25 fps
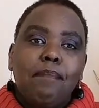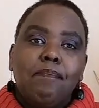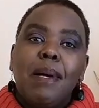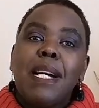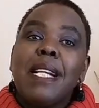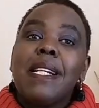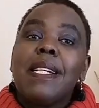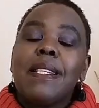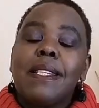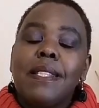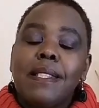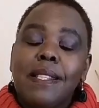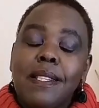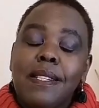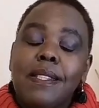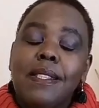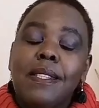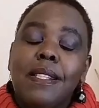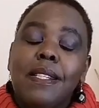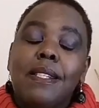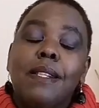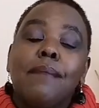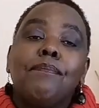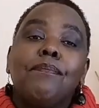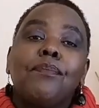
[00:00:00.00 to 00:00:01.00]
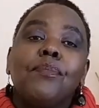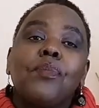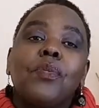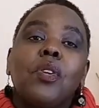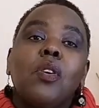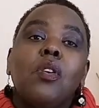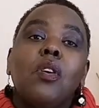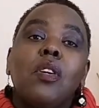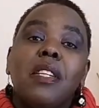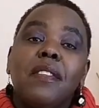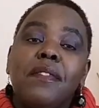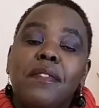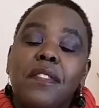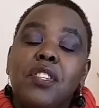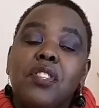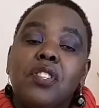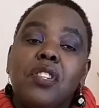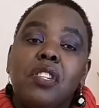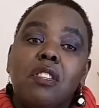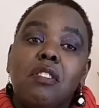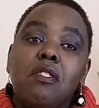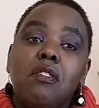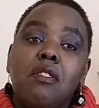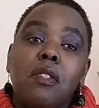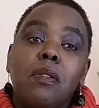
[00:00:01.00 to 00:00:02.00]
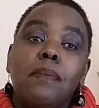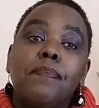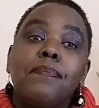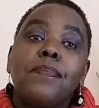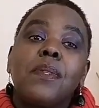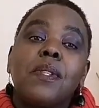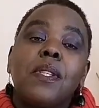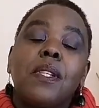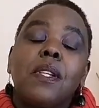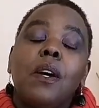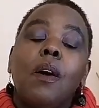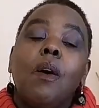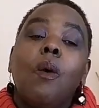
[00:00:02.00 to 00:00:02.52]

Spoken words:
Buddy system or revision groups